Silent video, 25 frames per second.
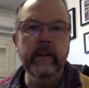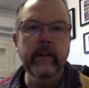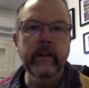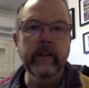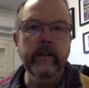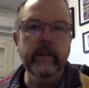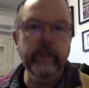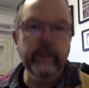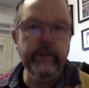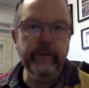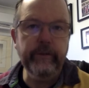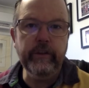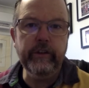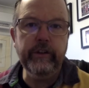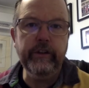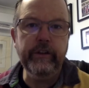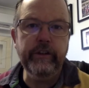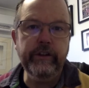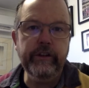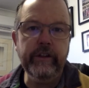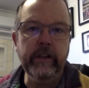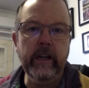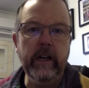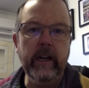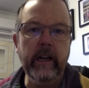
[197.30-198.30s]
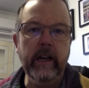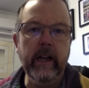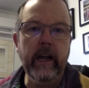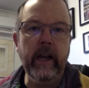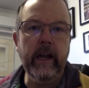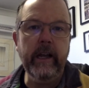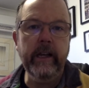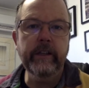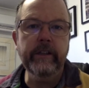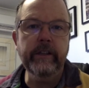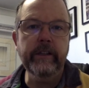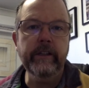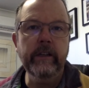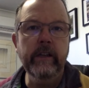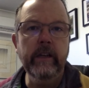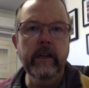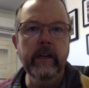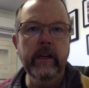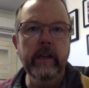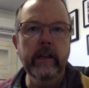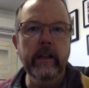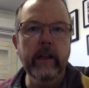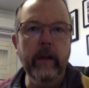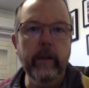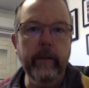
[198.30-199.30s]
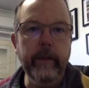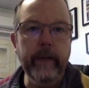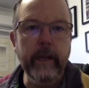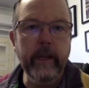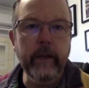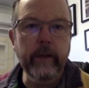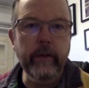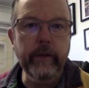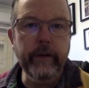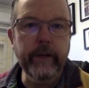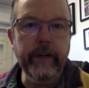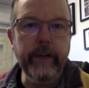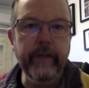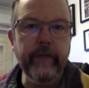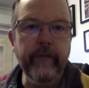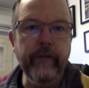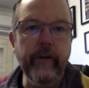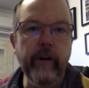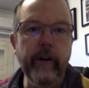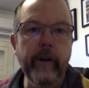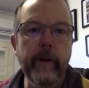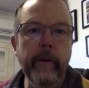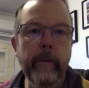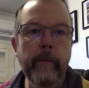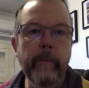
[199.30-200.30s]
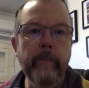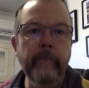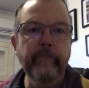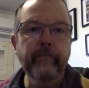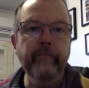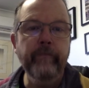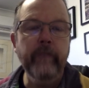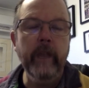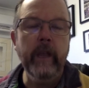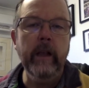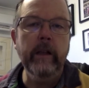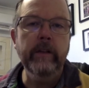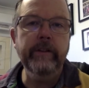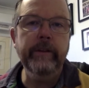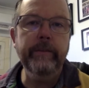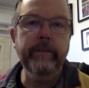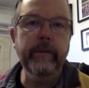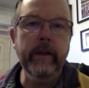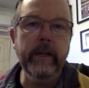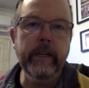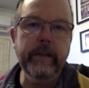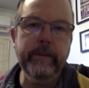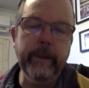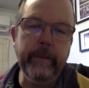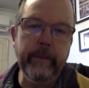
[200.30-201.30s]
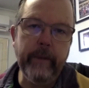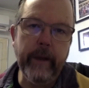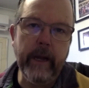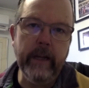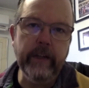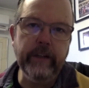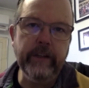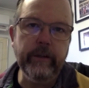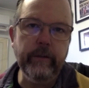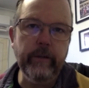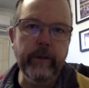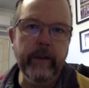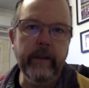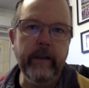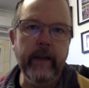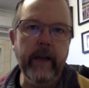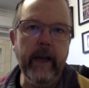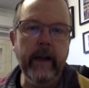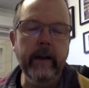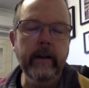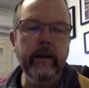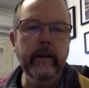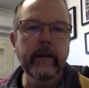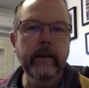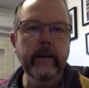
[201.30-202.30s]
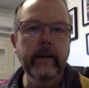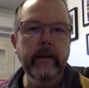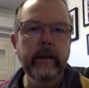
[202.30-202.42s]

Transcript: Just for two Sundays, they'll be a little different. So please be patient with that.